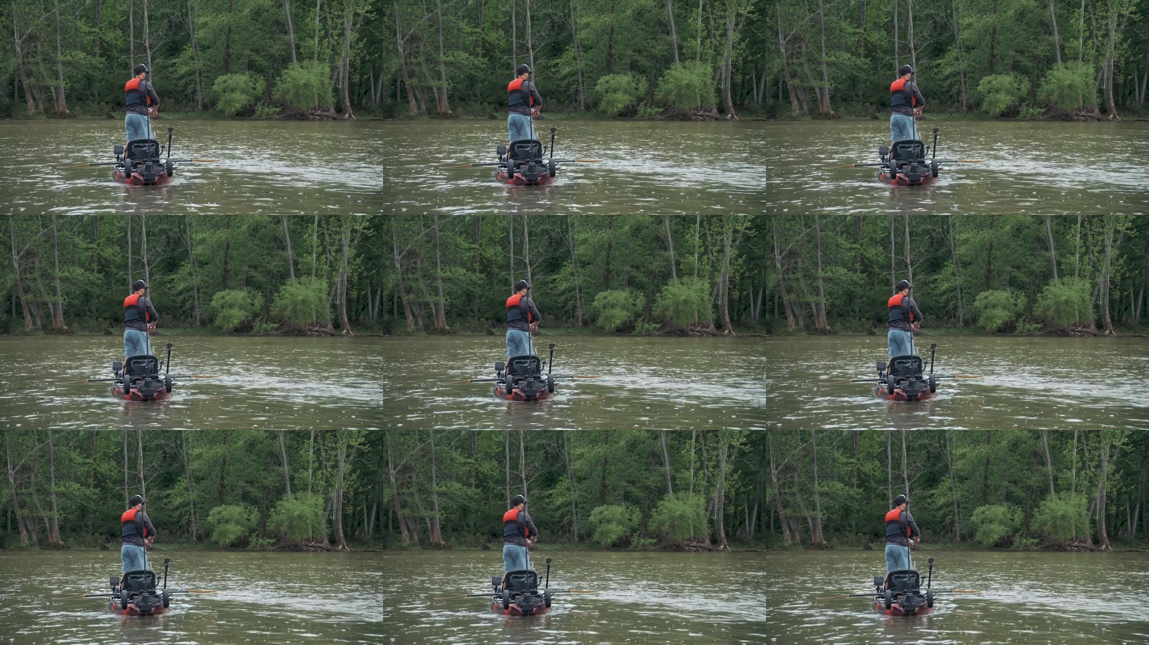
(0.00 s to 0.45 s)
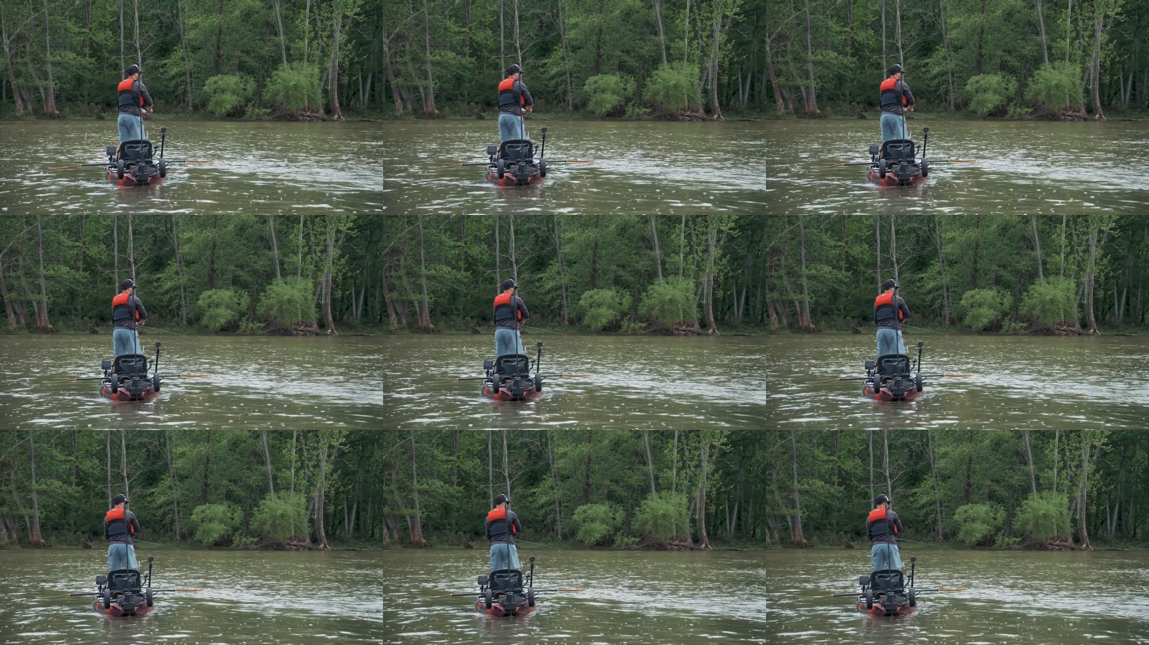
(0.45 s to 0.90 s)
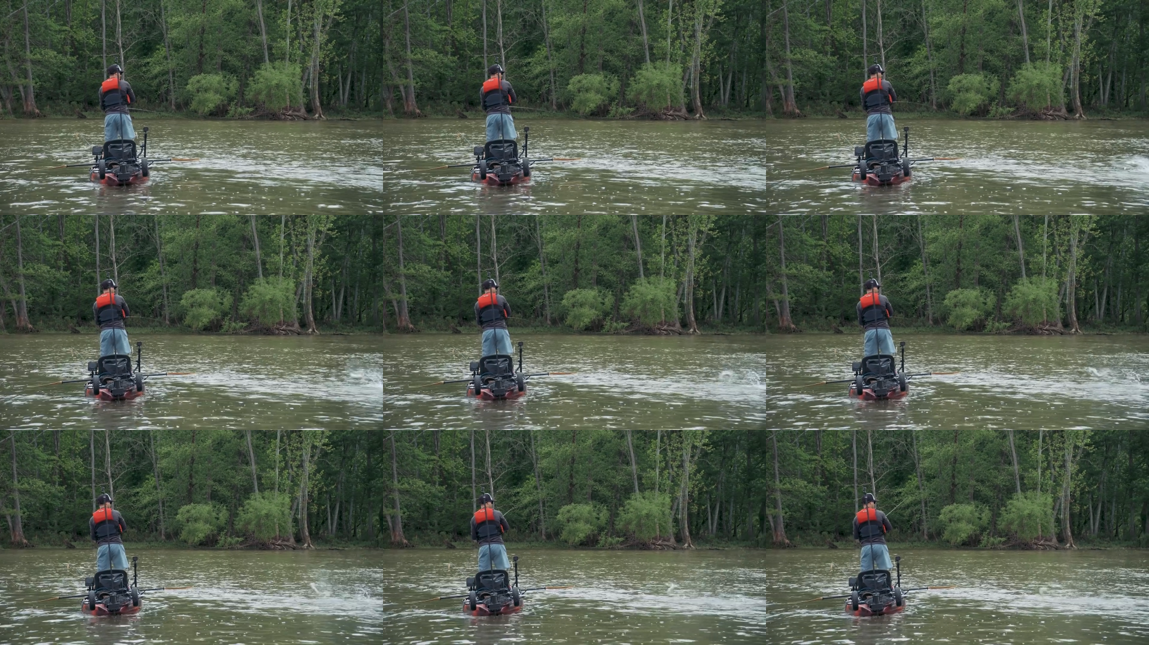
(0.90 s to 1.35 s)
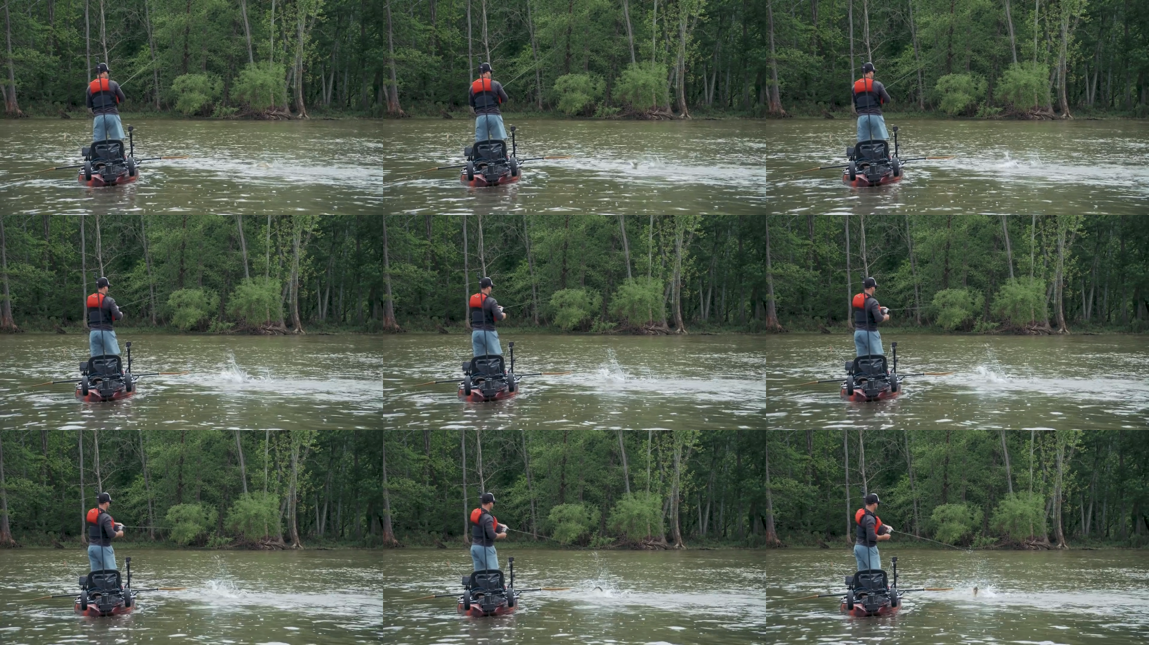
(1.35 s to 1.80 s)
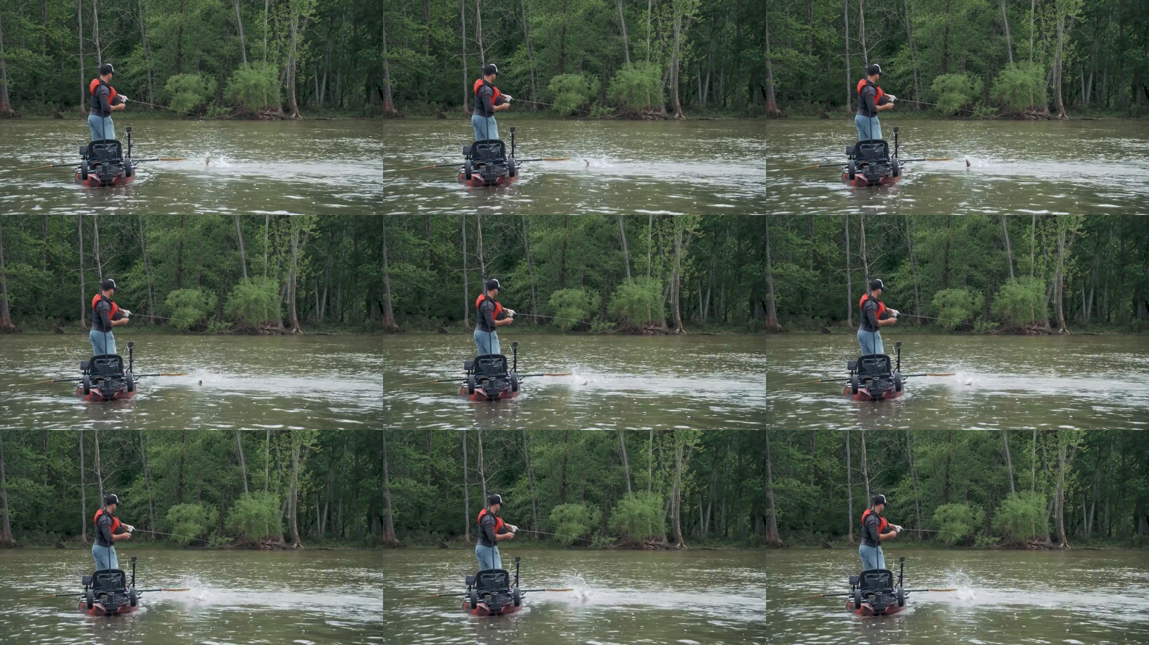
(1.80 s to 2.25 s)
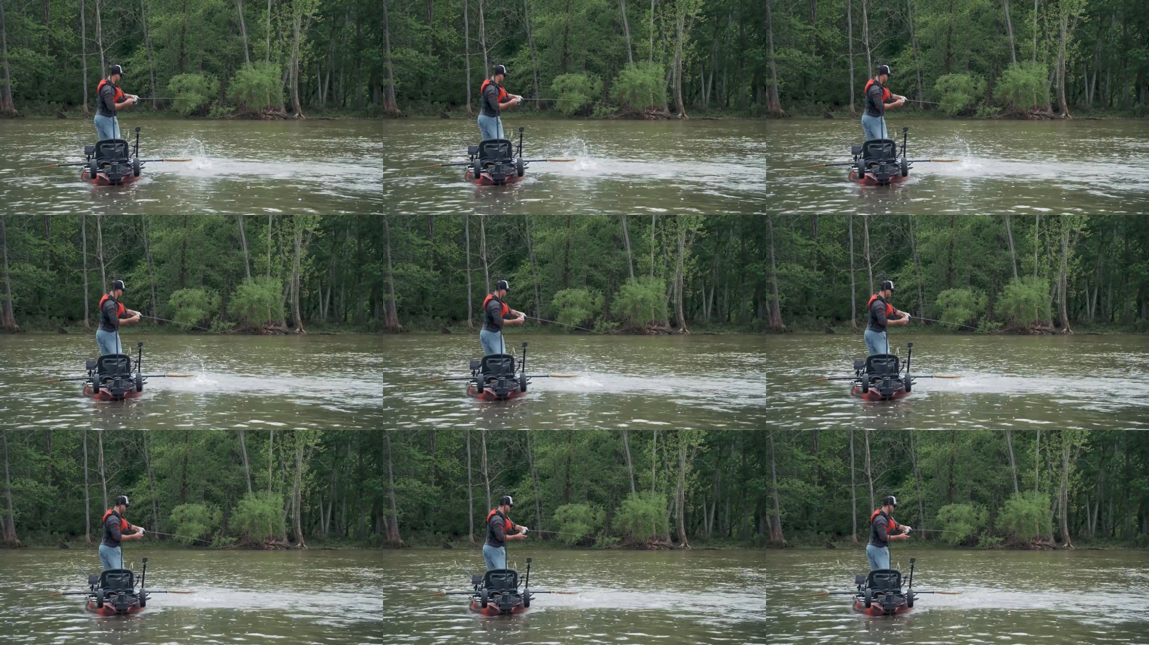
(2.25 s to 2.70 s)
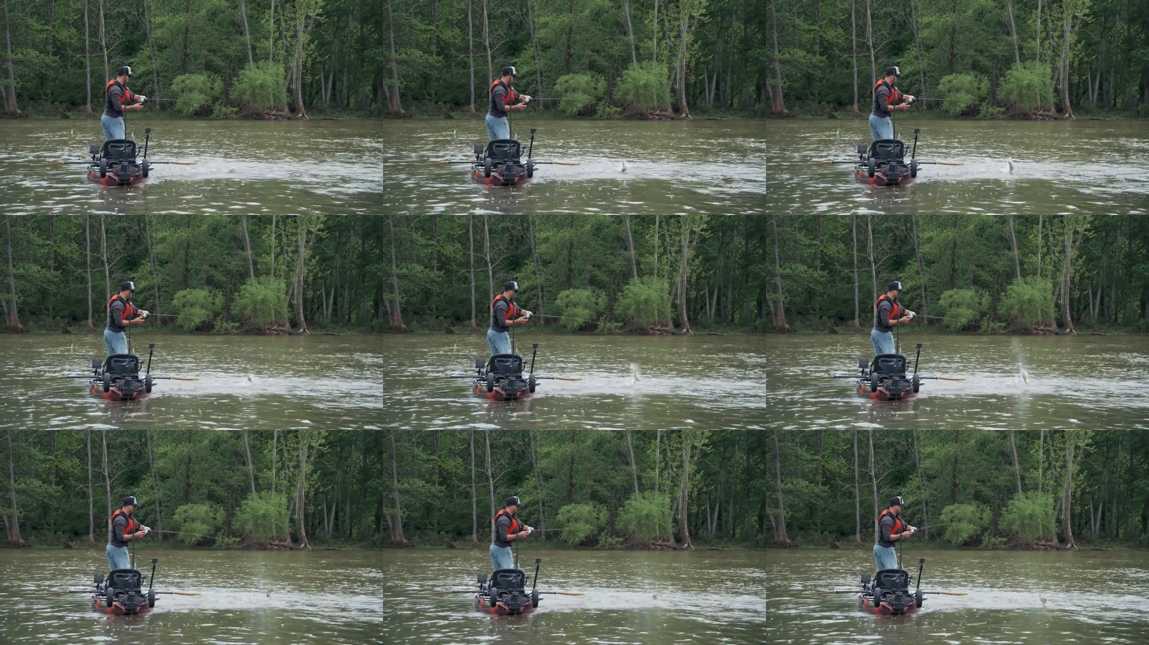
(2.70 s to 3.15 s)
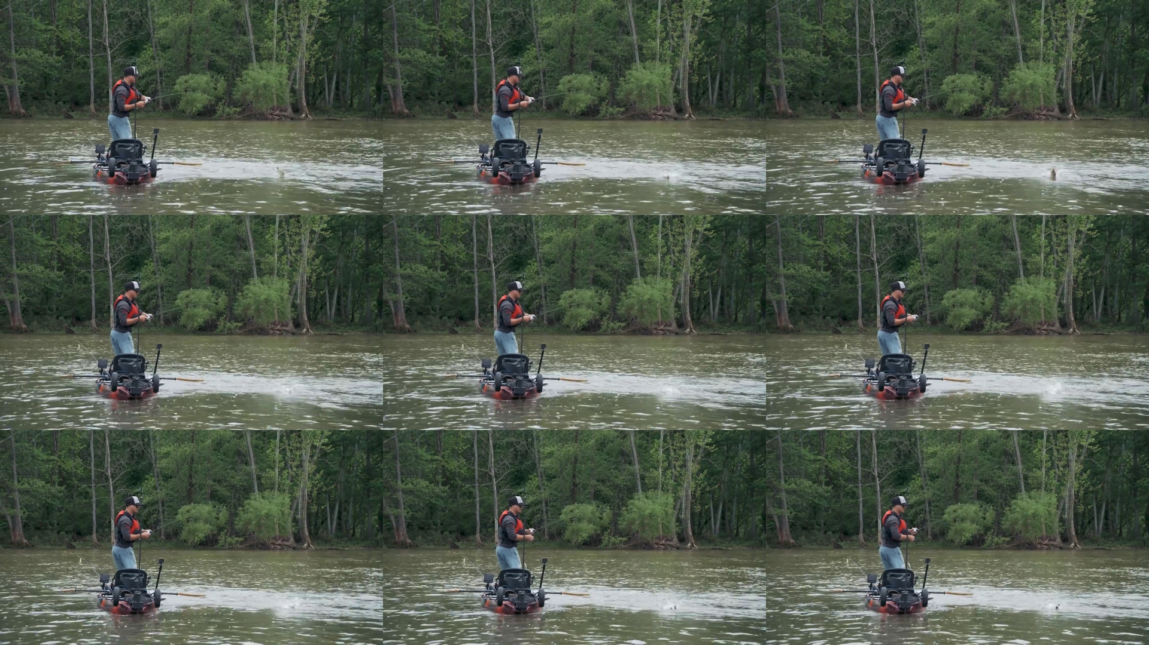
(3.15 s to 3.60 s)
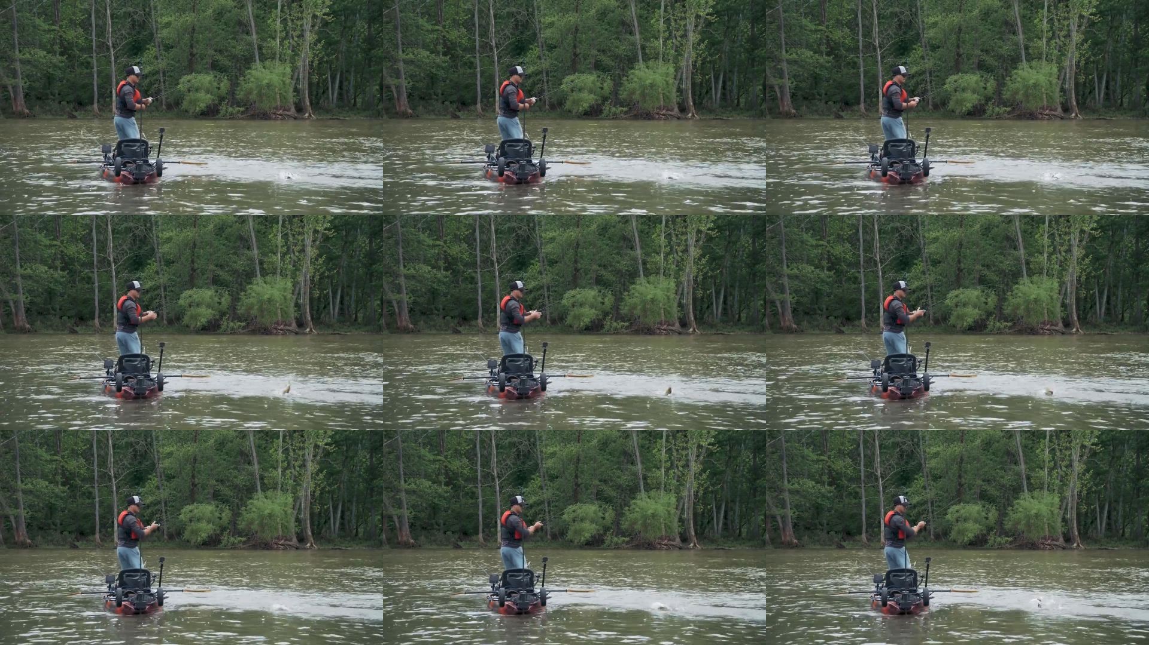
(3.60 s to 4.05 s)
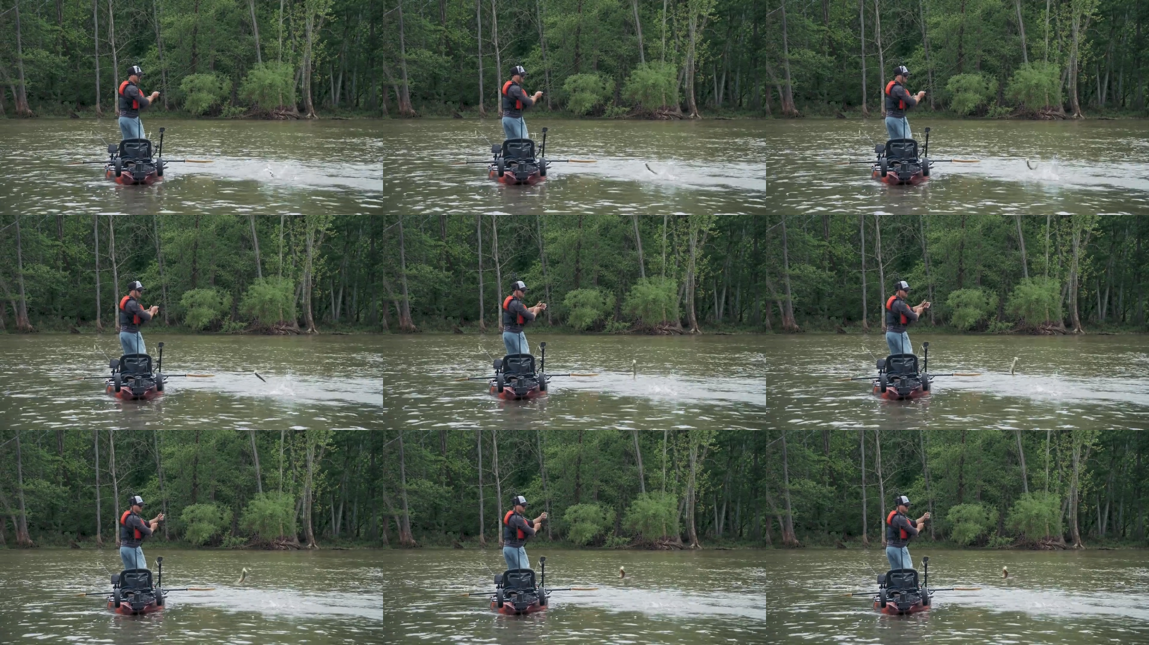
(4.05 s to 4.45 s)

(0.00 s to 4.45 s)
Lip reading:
No face is visible, so there are no lips to read.